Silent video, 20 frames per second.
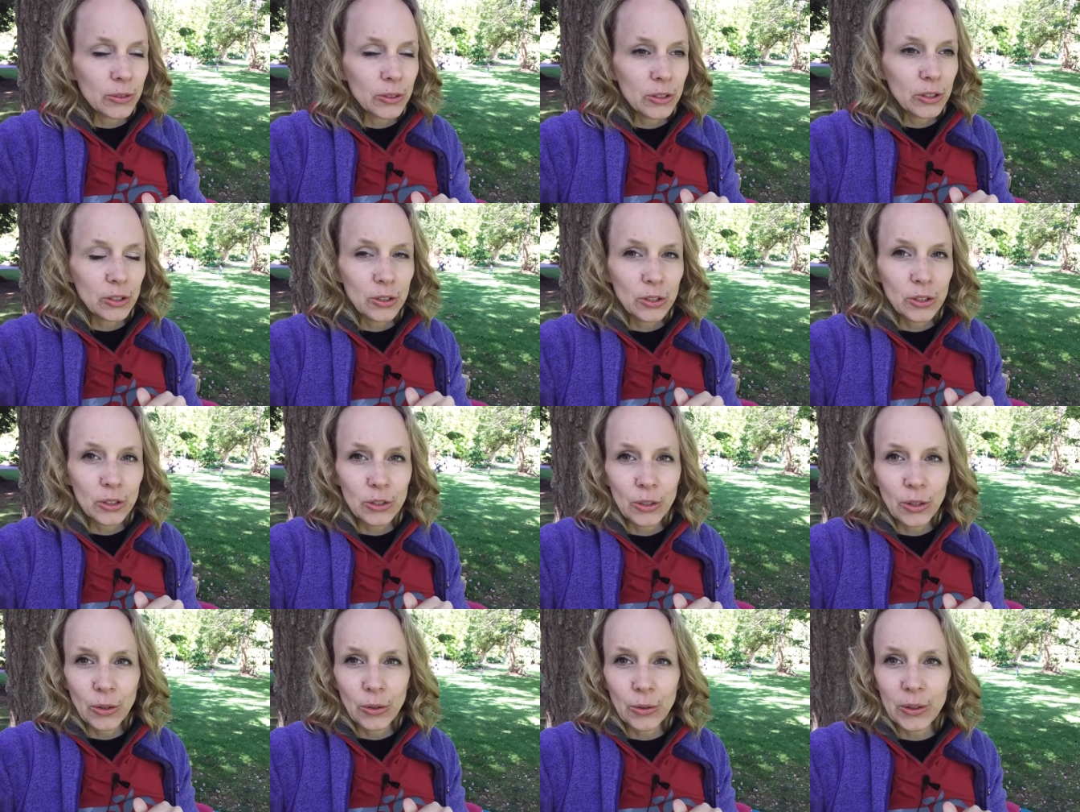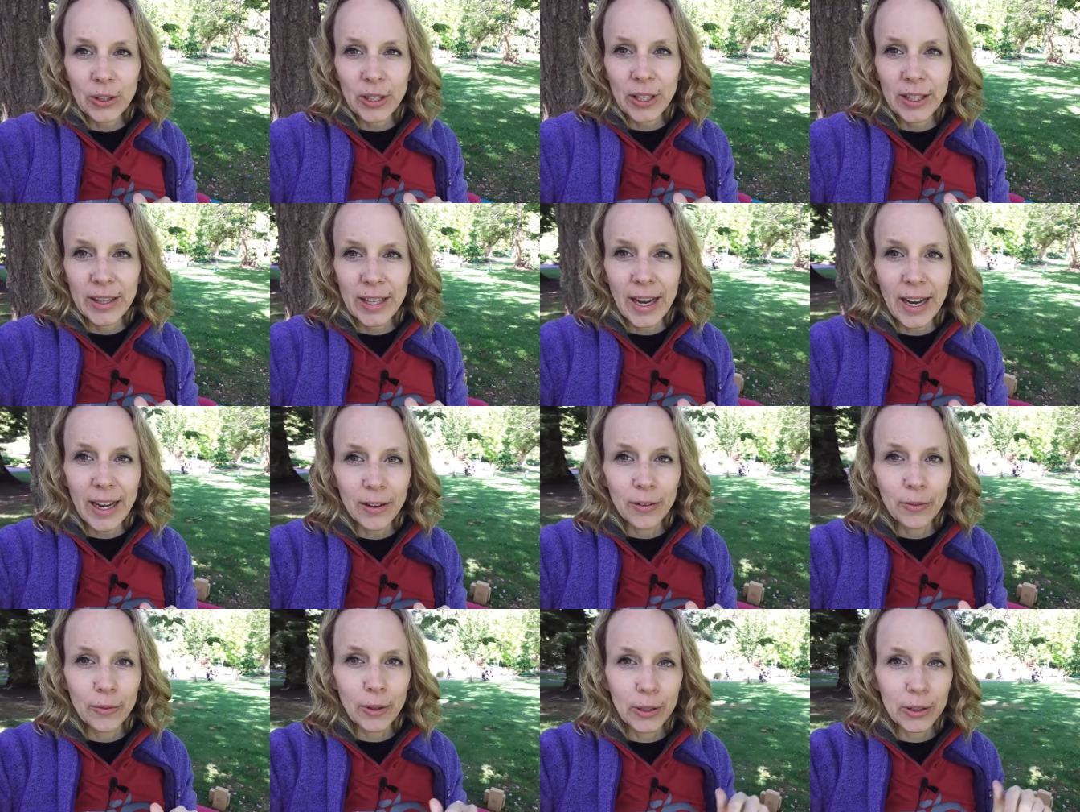You should know that
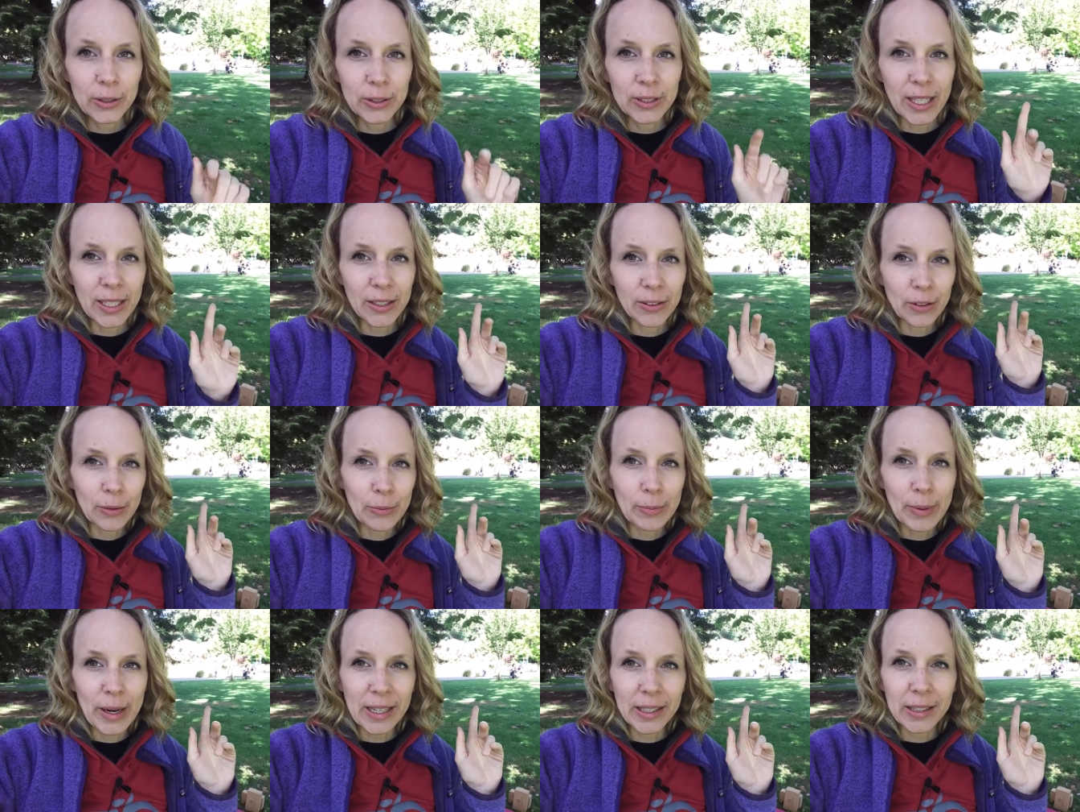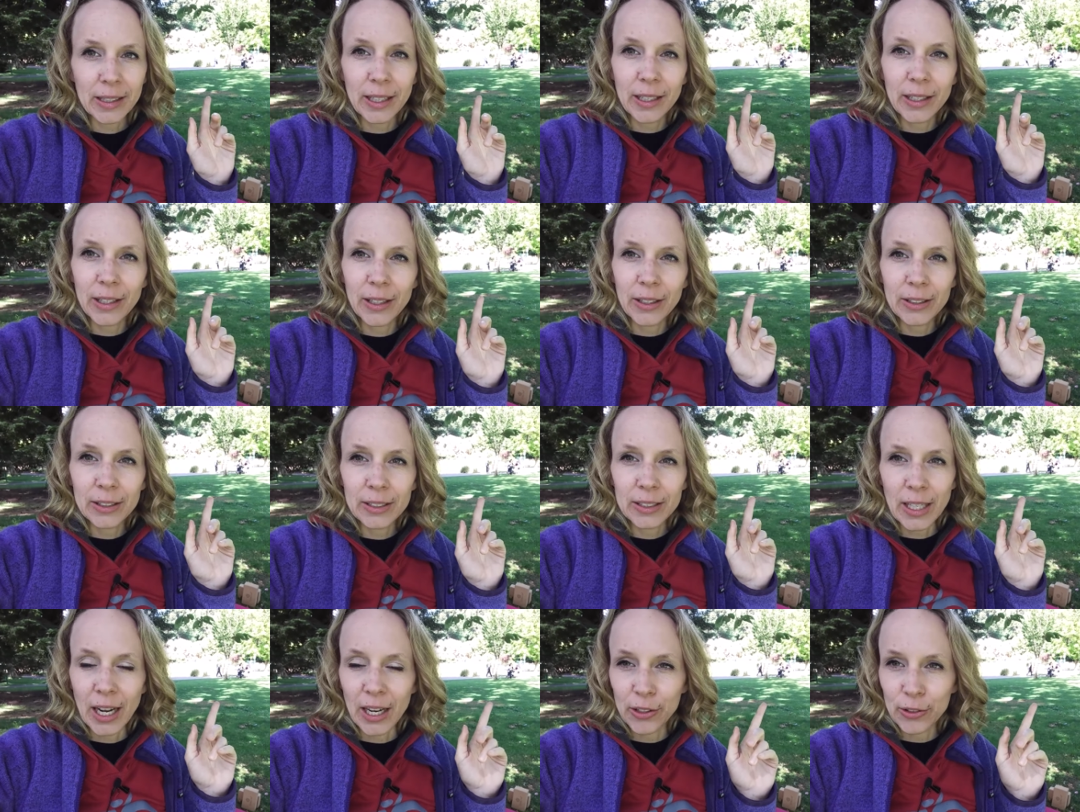that rhododendron back there
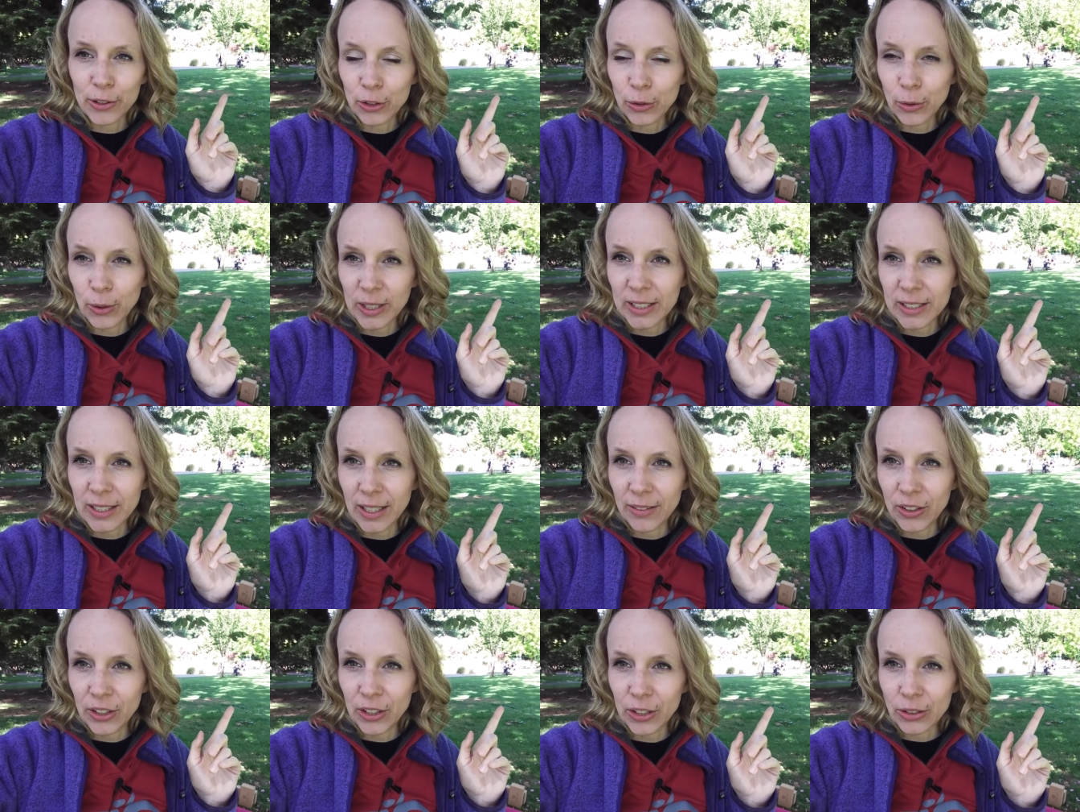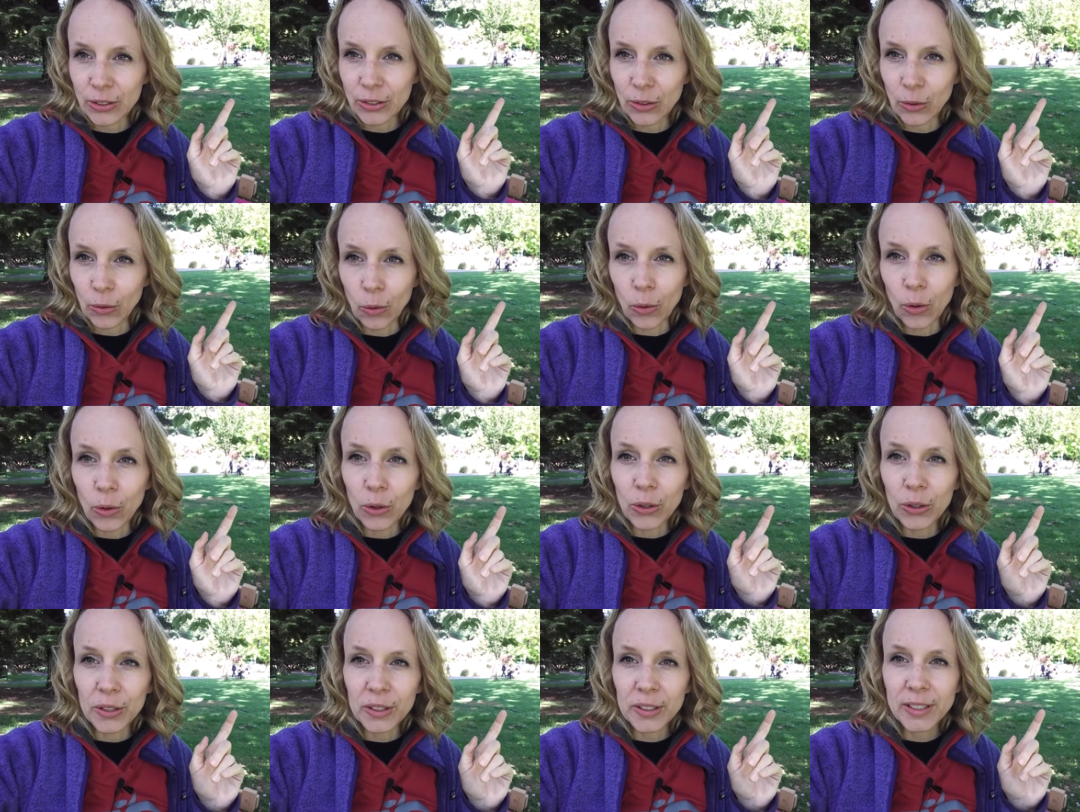is 127 years
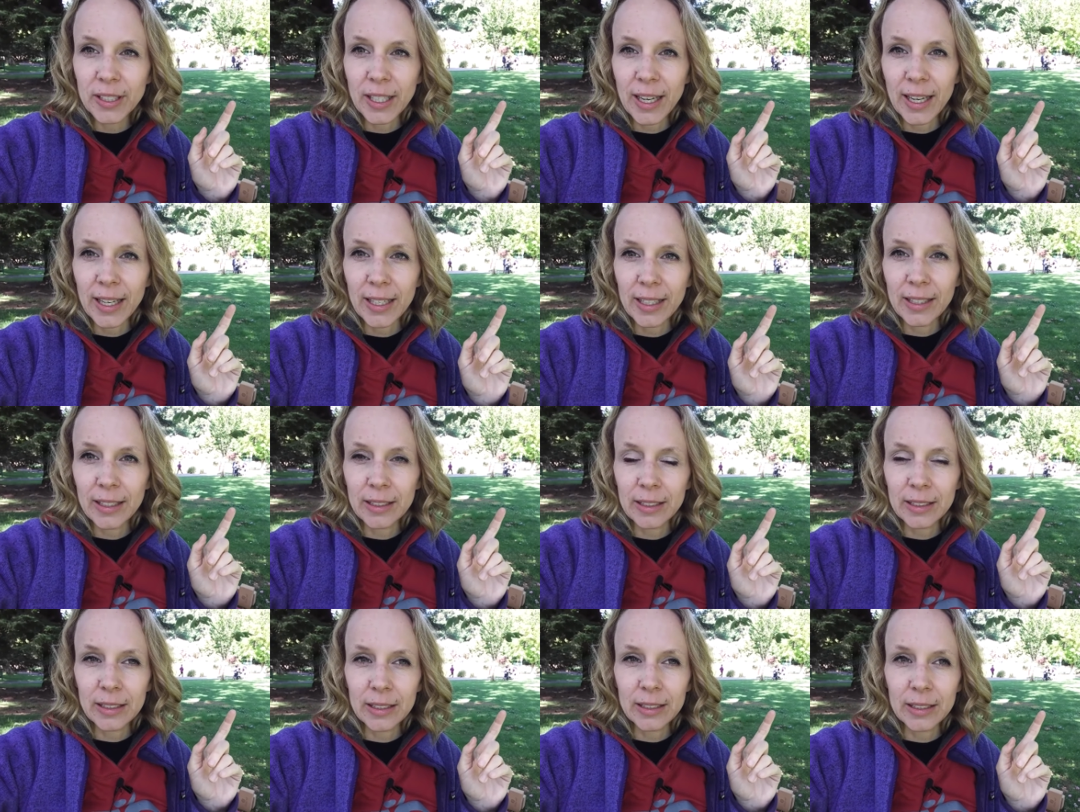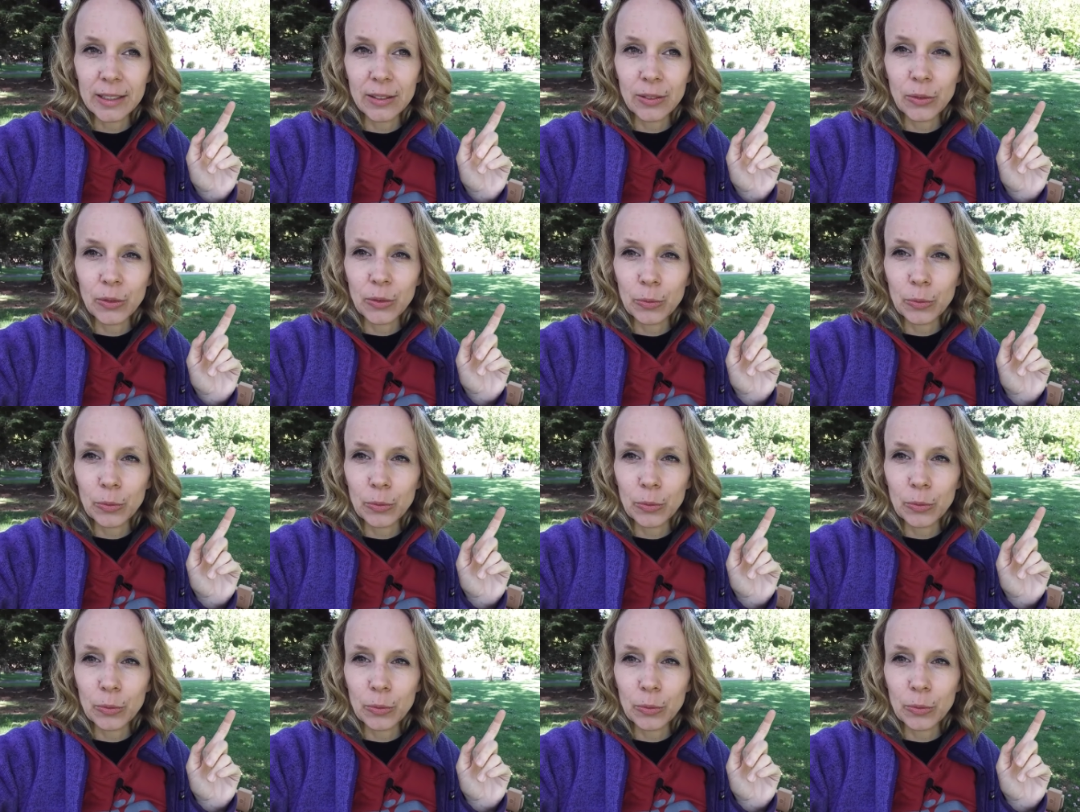old, and it's